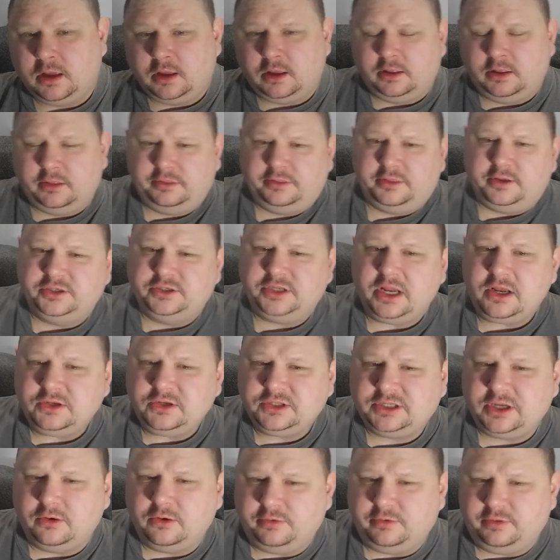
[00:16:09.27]
There's
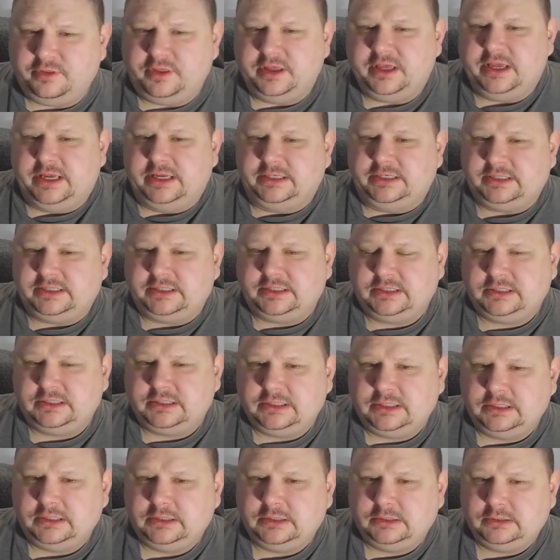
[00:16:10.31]
also this,
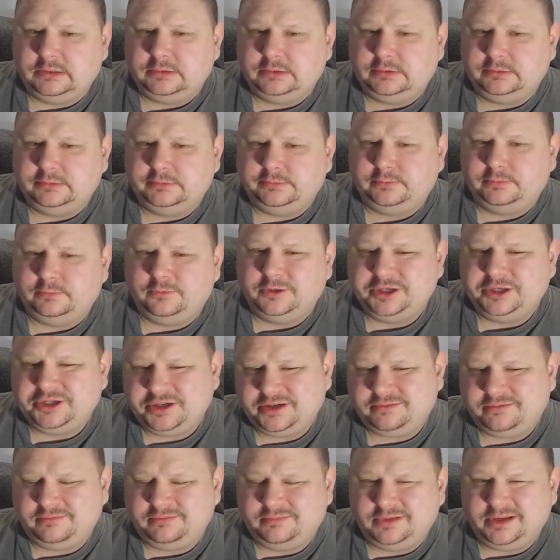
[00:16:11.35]
which
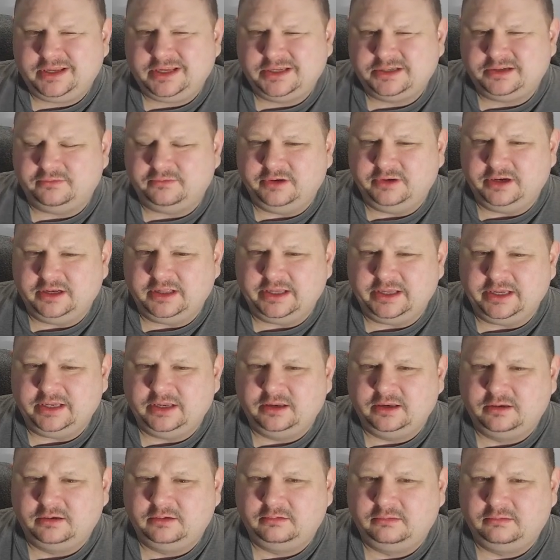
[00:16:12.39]
isn't really
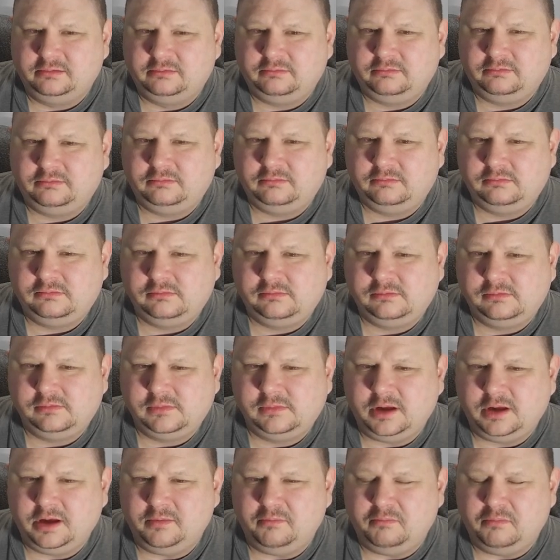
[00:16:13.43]

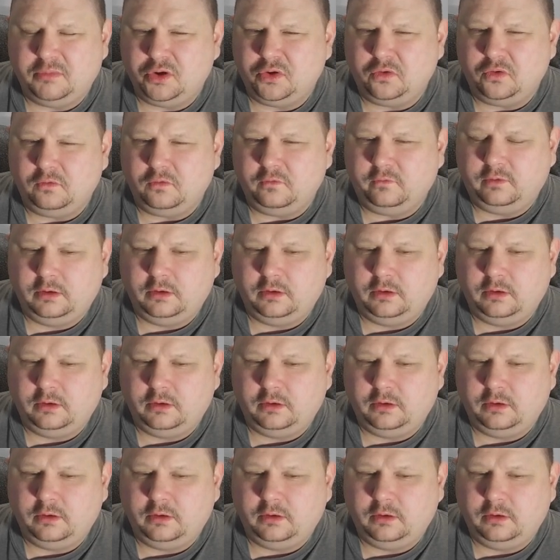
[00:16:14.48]
a move.